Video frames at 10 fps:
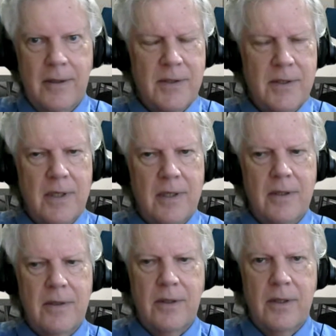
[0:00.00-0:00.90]

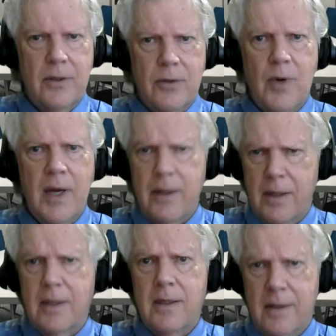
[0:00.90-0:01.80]
So you're right
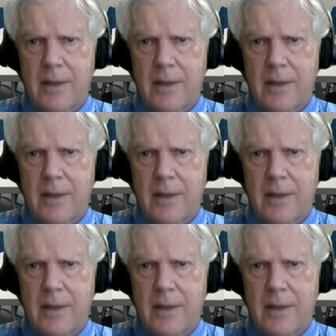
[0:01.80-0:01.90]
there.